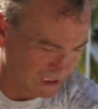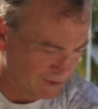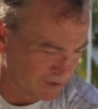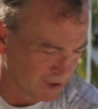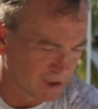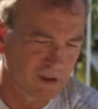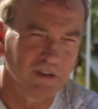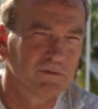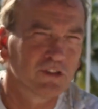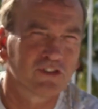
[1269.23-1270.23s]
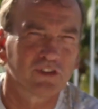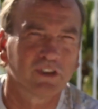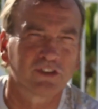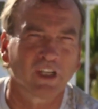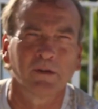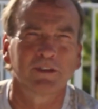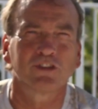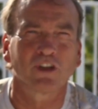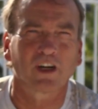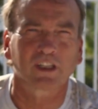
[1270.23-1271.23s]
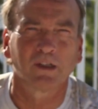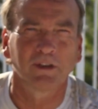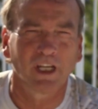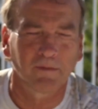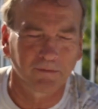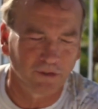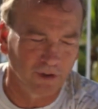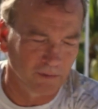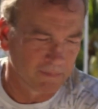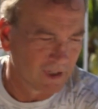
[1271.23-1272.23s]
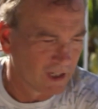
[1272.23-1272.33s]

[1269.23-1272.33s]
even a salmon shark coming out for them.